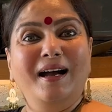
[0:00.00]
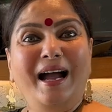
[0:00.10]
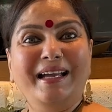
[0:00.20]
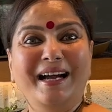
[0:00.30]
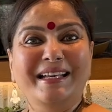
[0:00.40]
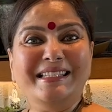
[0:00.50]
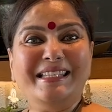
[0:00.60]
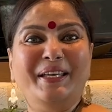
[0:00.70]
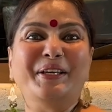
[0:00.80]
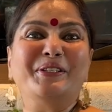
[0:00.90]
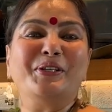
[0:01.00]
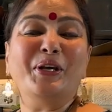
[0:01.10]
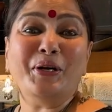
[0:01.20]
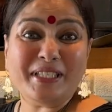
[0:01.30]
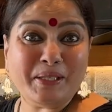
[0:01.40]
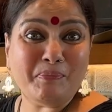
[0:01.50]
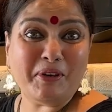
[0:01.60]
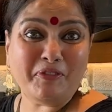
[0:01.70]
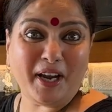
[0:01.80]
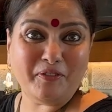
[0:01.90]
Hi guys, today on
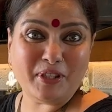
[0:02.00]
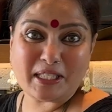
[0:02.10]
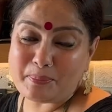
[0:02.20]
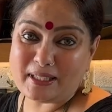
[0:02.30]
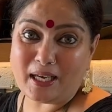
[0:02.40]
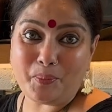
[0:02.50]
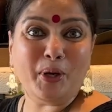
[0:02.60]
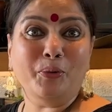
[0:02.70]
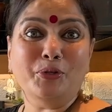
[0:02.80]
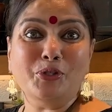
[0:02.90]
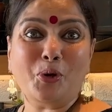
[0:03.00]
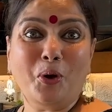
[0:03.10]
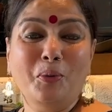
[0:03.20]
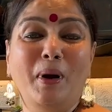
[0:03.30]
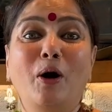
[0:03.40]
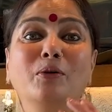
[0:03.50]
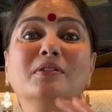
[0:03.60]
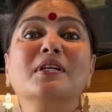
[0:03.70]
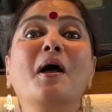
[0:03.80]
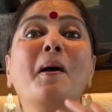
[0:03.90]
Simplified with Smita, we're going to talk
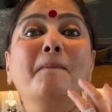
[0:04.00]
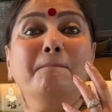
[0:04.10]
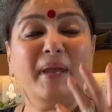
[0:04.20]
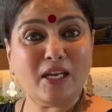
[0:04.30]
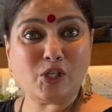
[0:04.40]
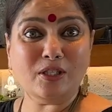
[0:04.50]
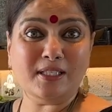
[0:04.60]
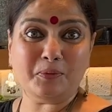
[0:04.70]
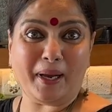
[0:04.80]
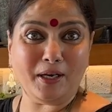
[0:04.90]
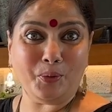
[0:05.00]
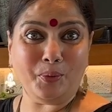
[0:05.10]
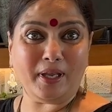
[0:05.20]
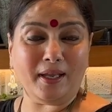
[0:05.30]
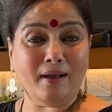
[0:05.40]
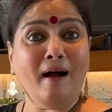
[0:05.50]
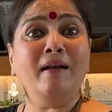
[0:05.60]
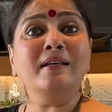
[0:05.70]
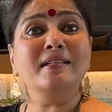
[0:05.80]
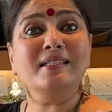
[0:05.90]
about patience while cooking,
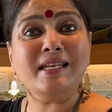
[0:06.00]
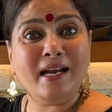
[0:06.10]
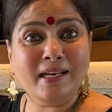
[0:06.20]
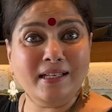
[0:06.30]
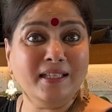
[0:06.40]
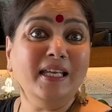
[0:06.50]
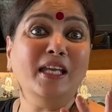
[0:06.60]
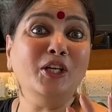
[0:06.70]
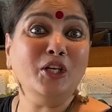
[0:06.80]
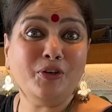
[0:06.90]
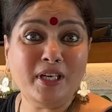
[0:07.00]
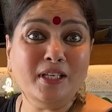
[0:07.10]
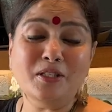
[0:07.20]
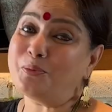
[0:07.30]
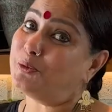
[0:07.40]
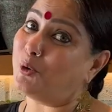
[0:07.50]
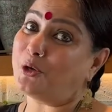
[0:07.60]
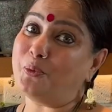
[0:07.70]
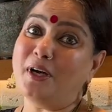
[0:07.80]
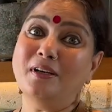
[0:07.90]
understanding the ingredients with
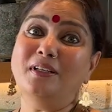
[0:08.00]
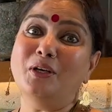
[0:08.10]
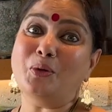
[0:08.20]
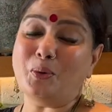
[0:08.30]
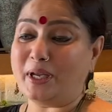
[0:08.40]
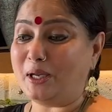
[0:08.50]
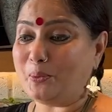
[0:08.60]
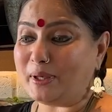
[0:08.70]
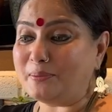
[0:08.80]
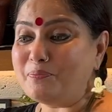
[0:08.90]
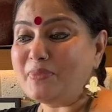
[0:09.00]
what we are cooking with.